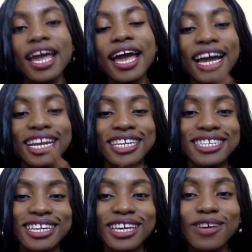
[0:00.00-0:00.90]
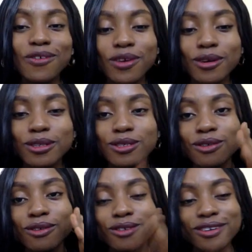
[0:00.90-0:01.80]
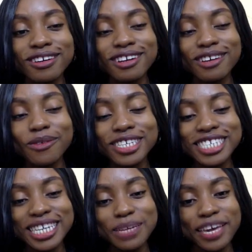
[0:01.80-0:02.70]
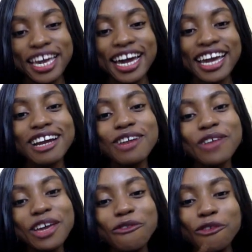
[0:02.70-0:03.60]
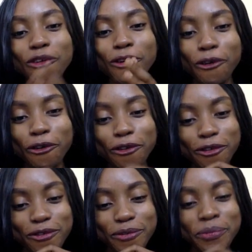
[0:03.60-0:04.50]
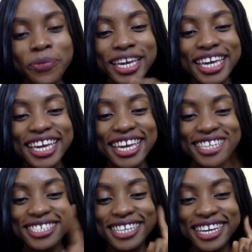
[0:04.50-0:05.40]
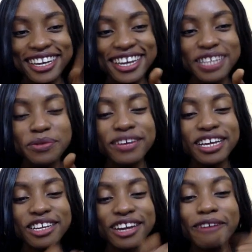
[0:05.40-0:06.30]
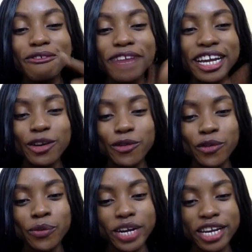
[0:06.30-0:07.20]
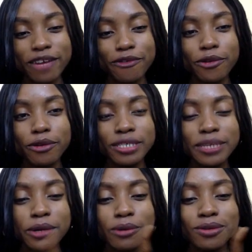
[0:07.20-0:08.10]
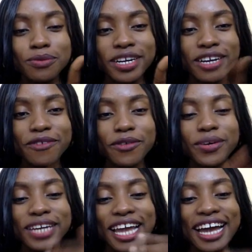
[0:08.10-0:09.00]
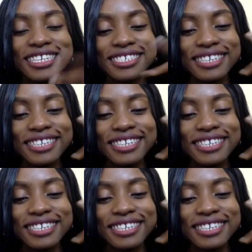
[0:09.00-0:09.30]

and if you're also watching me and you're looking for love, yes, you heard me right, you can find love on Bridal Forward. Simply go to Bridal Forward and